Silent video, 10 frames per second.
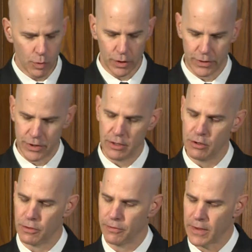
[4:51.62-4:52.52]
will
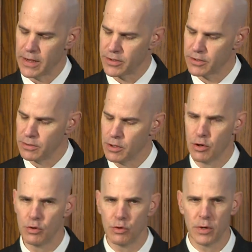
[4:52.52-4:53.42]
continue to face
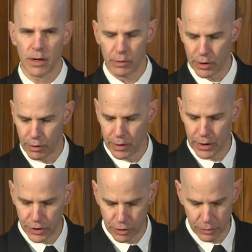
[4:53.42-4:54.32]
new and recurring
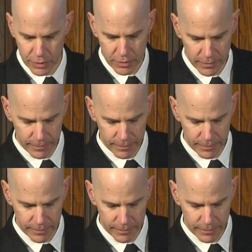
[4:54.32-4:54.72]
issues